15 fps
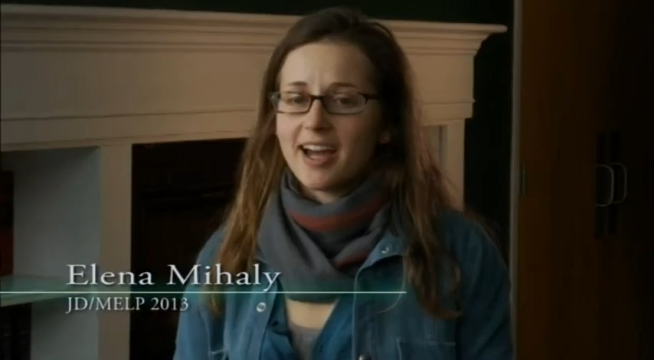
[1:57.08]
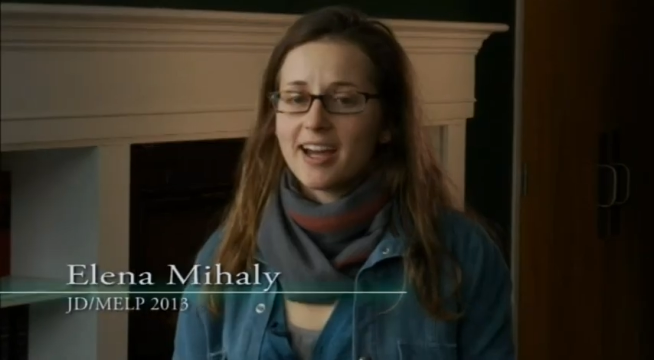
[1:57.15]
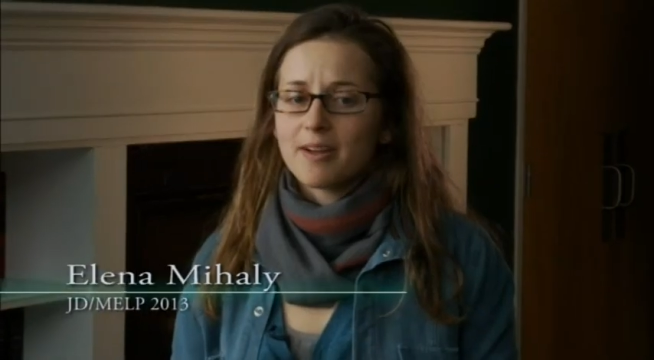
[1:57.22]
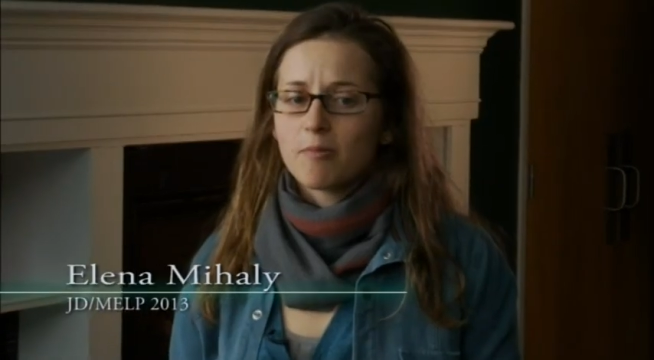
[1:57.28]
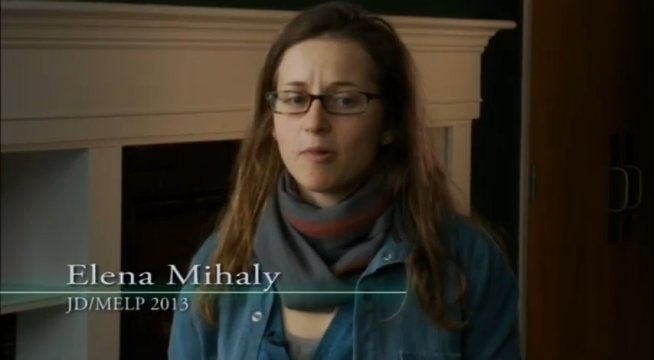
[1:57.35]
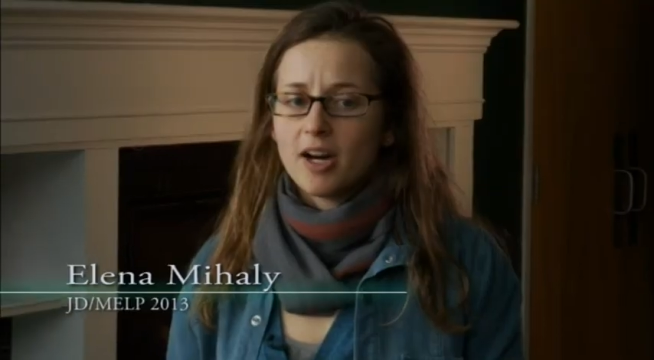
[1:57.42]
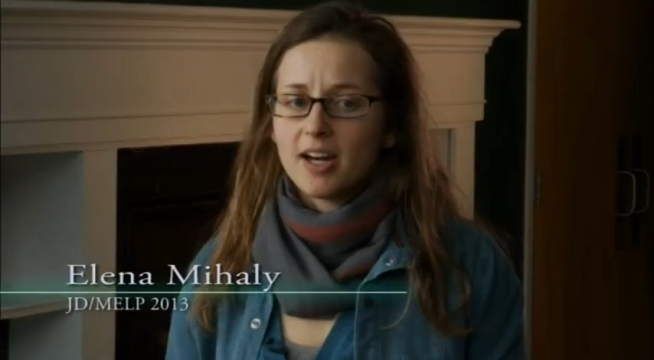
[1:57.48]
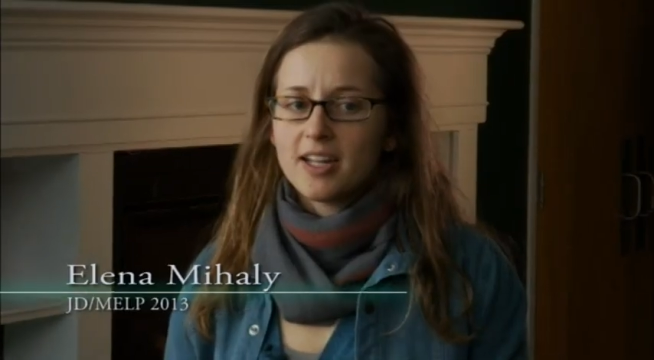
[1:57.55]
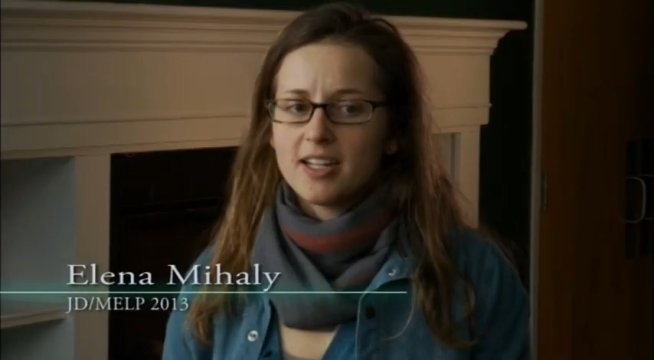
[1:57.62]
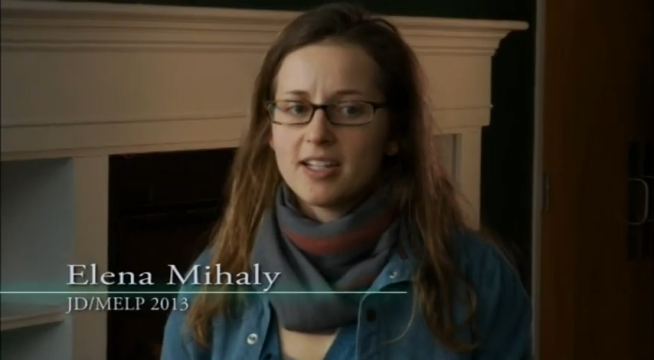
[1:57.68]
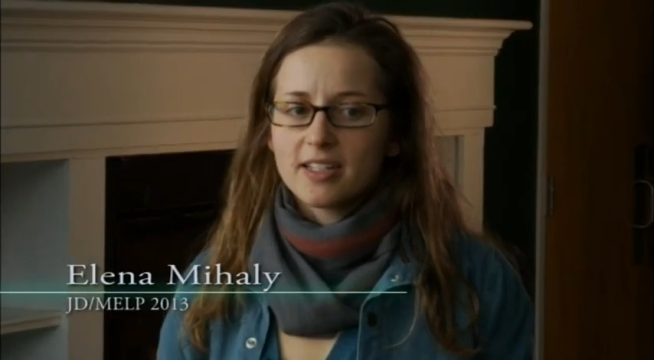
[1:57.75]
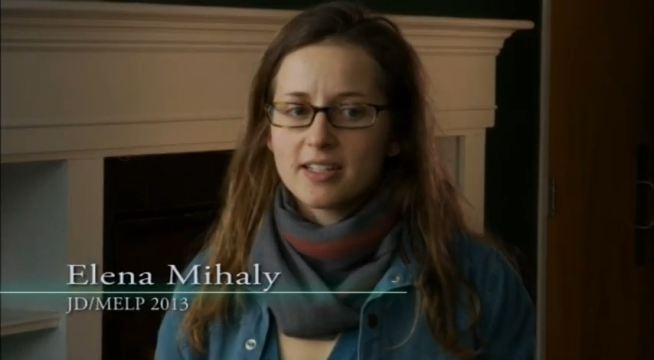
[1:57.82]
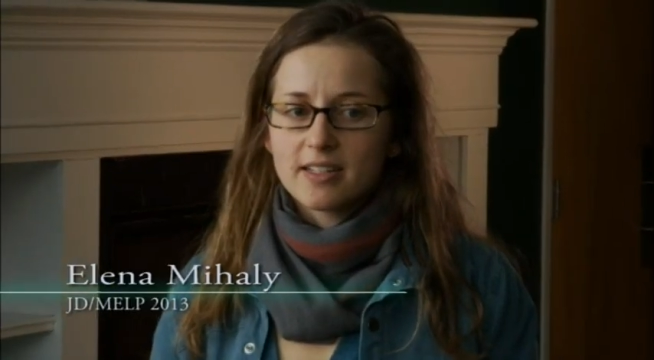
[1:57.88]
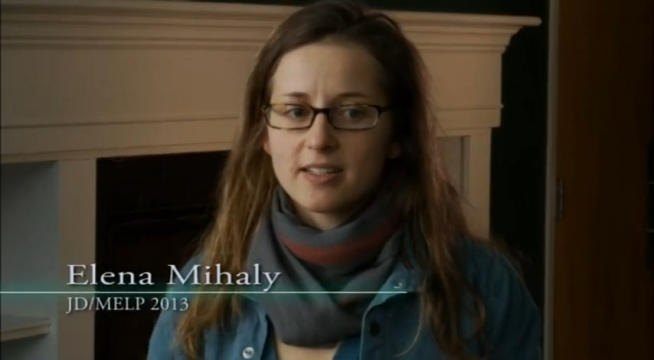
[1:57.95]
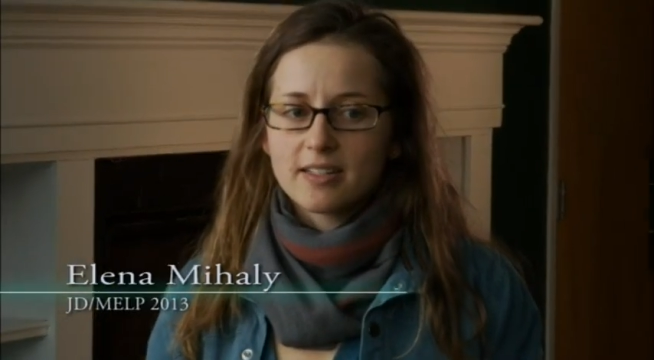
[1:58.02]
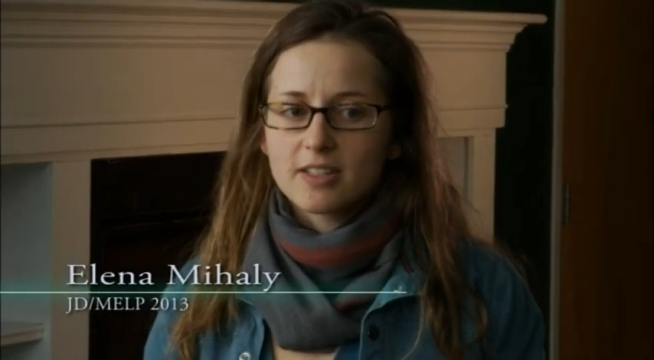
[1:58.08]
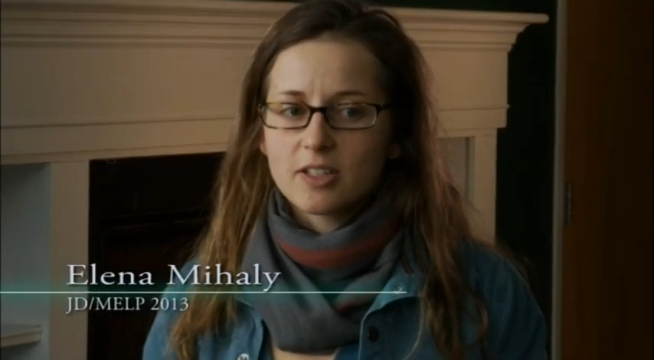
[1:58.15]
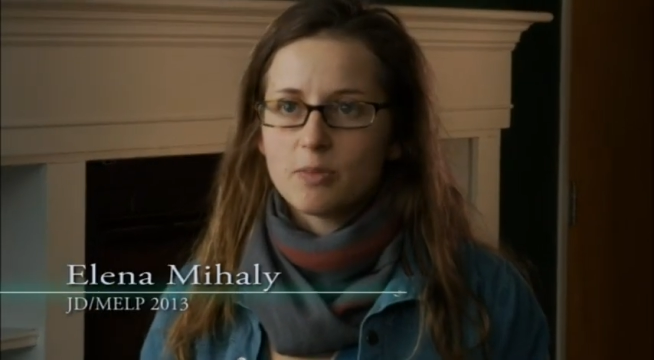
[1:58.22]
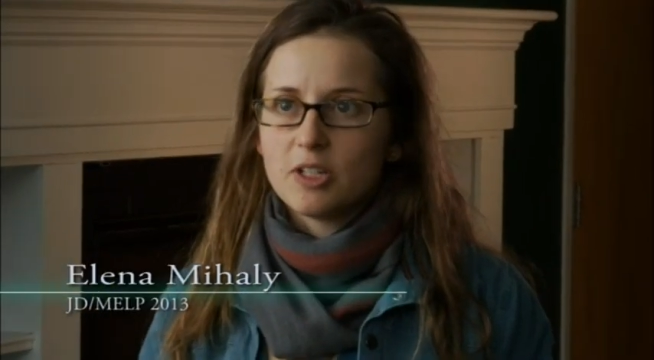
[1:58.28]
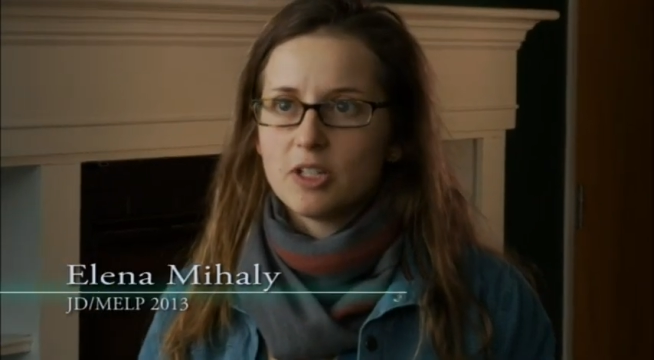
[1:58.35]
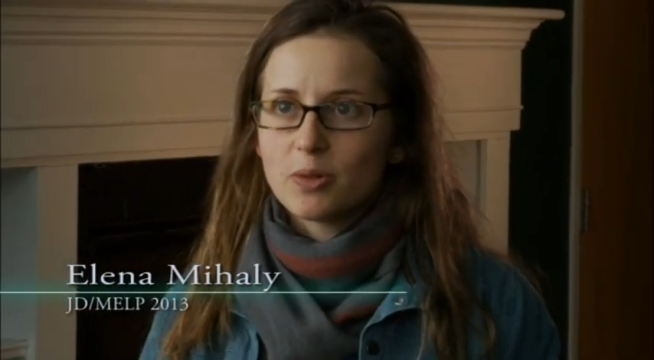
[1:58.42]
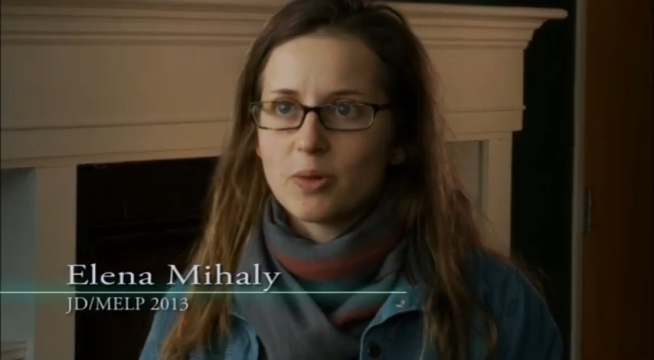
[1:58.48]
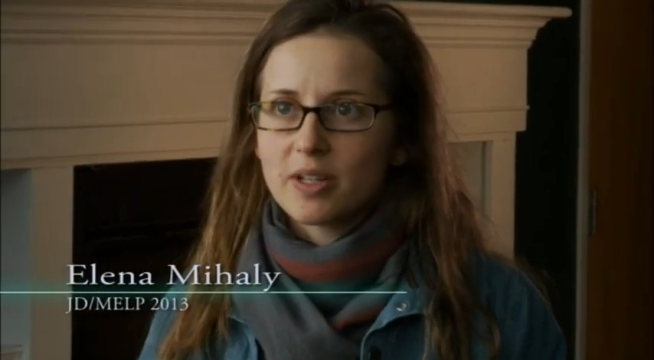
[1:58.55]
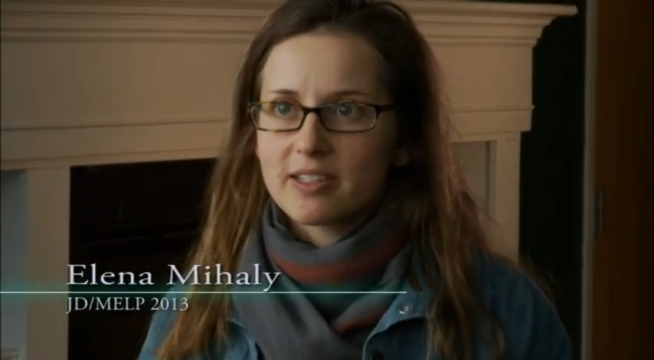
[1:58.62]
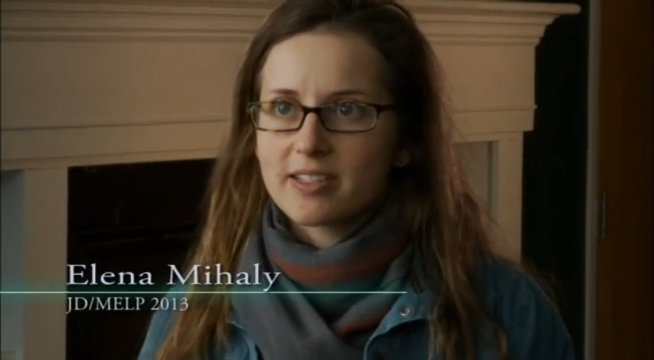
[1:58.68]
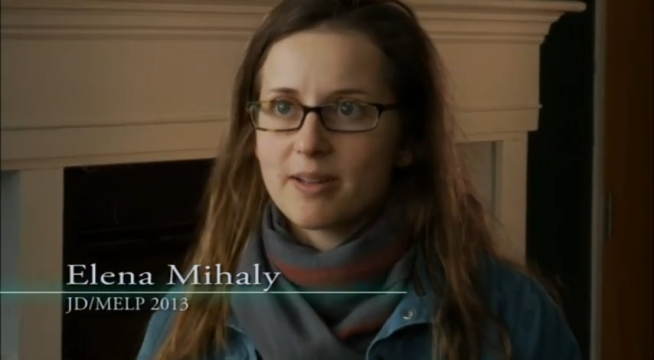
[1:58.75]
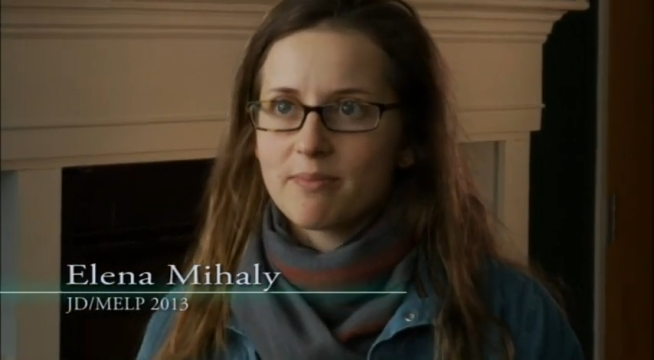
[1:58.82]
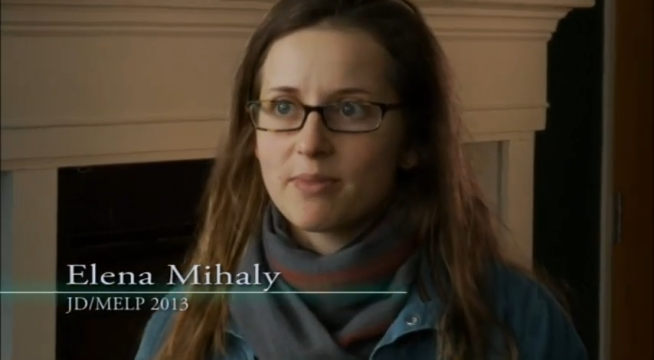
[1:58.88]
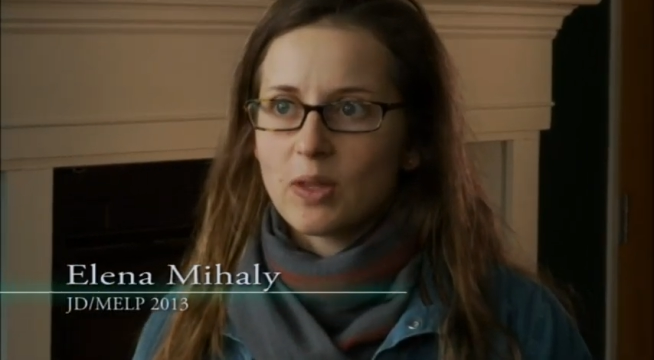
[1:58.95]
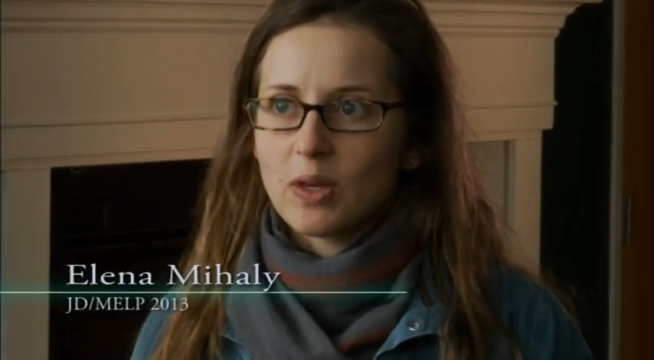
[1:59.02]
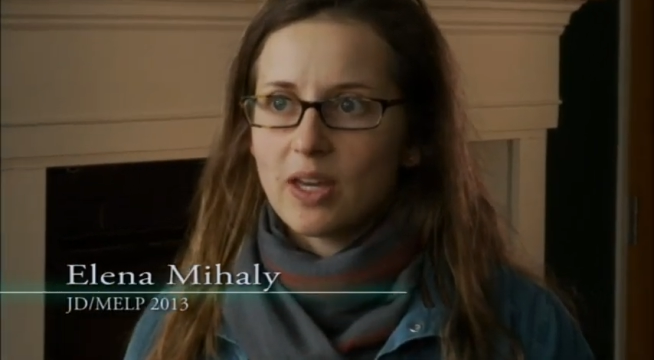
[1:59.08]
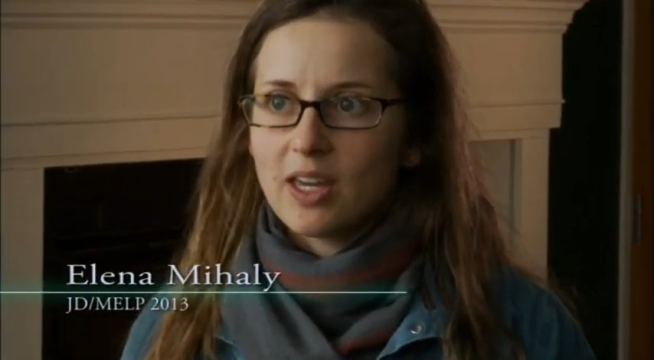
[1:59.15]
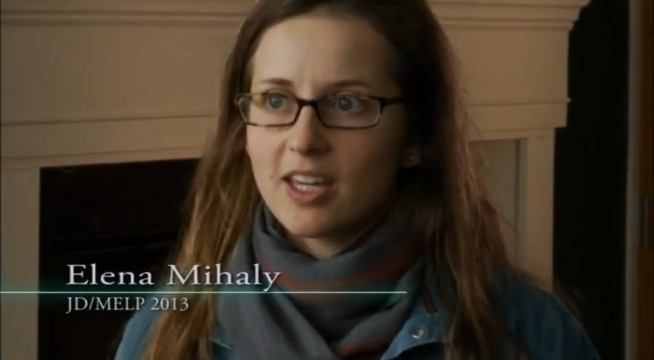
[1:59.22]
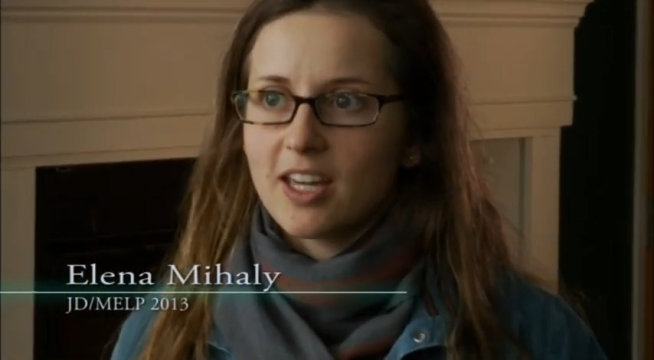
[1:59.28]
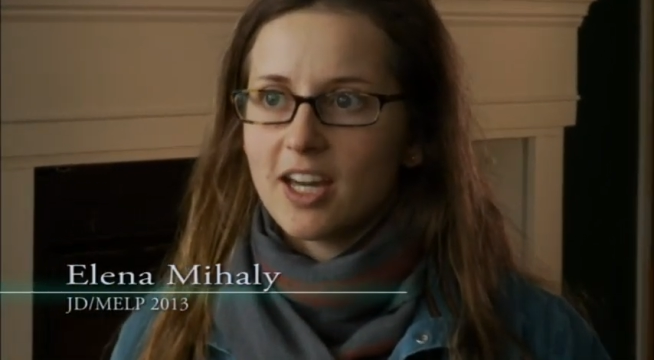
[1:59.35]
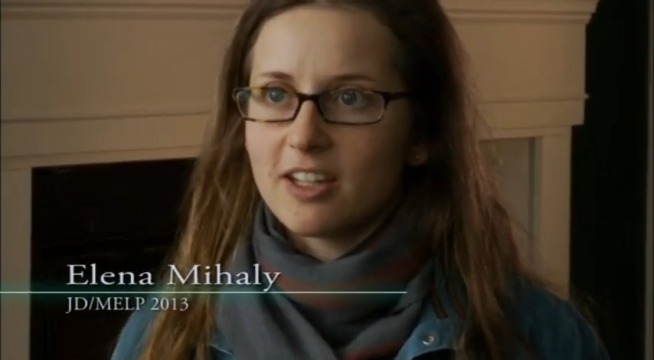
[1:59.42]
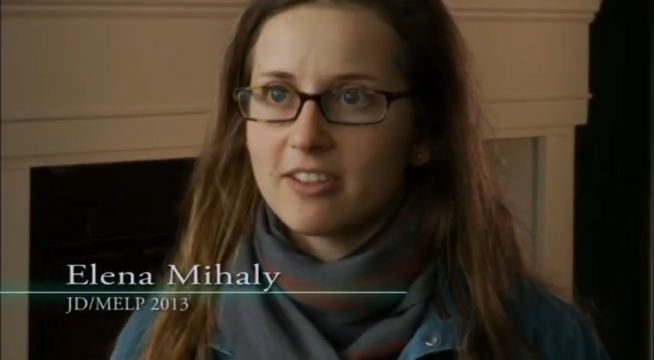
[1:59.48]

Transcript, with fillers: I want to be doing something